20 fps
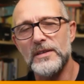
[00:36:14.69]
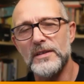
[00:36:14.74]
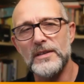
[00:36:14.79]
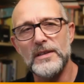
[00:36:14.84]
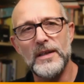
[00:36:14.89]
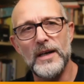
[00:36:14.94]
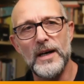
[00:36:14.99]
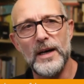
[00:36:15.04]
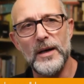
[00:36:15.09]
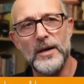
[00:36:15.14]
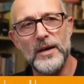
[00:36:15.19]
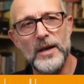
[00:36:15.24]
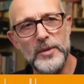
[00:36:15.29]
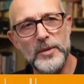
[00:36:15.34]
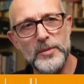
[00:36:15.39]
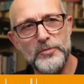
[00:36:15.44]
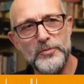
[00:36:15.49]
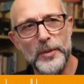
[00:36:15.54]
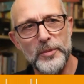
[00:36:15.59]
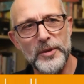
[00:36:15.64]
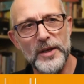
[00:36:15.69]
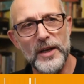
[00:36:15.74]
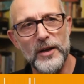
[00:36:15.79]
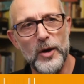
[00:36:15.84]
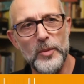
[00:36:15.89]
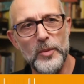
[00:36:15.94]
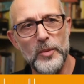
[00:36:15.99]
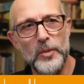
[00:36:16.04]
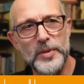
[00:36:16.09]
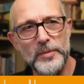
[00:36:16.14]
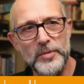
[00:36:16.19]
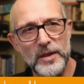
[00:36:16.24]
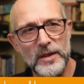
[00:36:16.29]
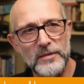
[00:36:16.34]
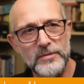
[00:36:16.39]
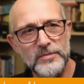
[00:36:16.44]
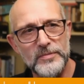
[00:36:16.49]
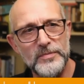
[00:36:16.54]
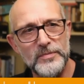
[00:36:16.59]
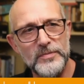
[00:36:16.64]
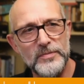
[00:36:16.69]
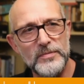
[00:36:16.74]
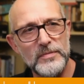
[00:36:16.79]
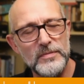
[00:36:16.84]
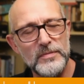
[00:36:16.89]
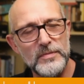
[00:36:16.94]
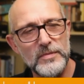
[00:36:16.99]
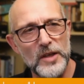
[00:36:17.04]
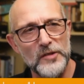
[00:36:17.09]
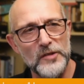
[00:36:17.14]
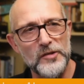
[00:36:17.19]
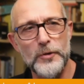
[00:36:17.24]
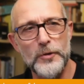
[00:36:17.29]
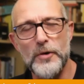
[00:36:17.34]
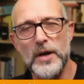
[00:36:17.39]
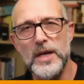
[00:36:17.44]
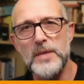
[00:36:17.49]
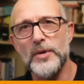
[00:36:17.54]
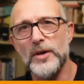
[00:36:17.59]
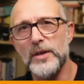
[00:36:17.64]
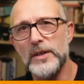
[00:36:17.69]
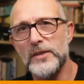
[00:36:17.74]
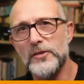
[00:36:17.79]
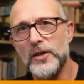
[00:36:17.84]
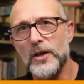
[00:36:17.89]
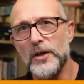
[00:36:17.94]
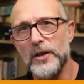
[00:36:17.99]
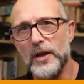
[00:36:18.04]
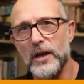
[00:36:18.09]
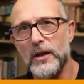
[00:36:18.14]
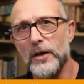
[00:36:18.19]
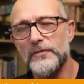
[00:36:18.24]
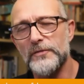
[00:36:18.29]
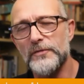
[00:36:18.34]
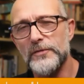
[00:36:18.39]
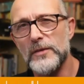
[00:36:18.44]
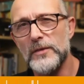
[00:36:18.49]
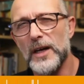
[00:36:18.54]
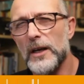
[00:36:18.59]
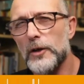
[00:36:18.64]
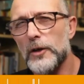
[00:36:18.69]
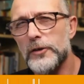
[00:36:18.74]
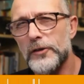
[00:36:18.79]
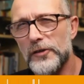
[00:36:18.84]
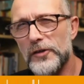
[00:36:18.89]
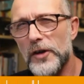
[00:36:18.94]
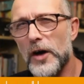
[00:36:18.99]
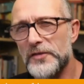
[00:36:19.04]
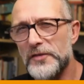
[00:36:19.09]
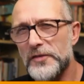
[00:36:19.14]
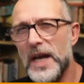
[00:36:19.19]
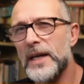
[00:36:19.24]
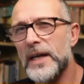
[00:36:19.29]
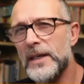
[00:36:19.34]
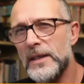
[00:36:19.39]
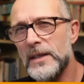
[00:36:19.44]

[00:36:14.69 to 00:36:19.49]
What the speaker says: I mean, probably a lot of people will disagree, but it's got a lot softer.